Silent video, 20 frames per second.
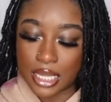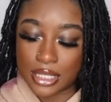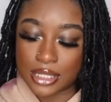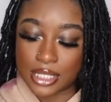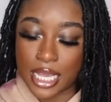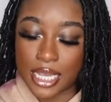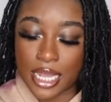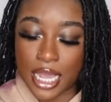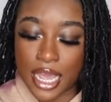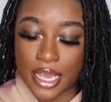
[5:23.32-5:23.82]

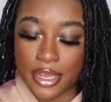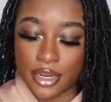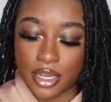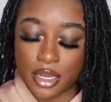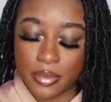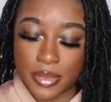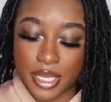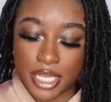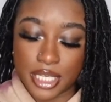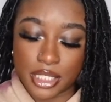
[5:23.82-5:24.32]
tech
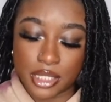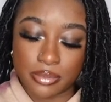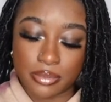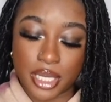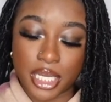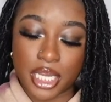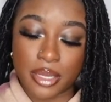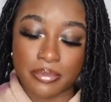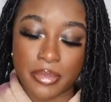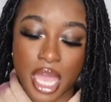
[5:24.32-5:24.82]
item is
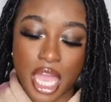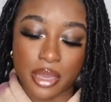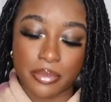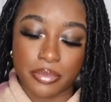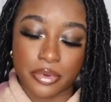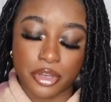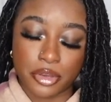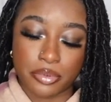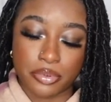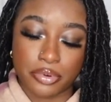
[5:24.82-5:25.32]
my
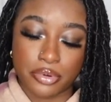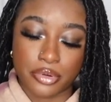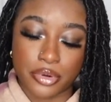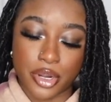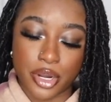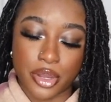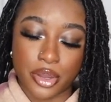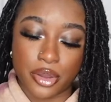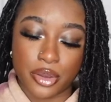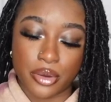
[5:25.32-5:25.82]
MacBook
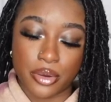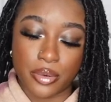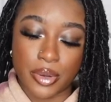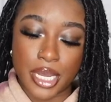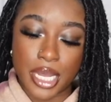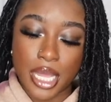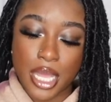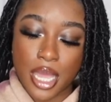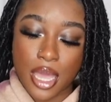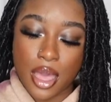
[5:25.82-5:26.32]

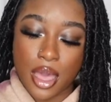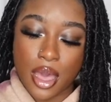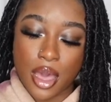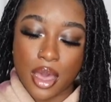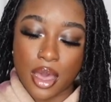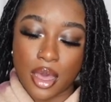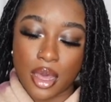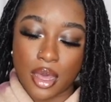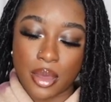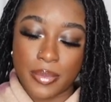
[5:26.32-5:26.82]
Pro
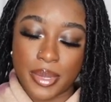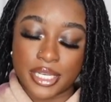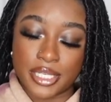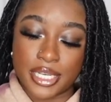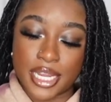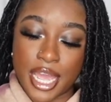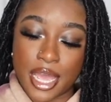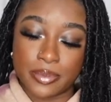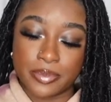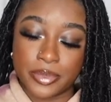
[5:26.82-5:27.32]

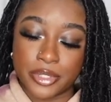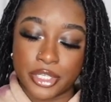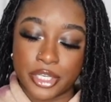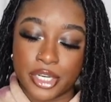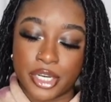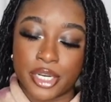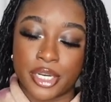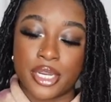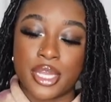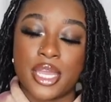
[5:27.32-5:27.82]

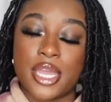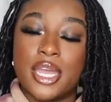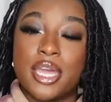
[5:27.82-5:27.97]
adapter.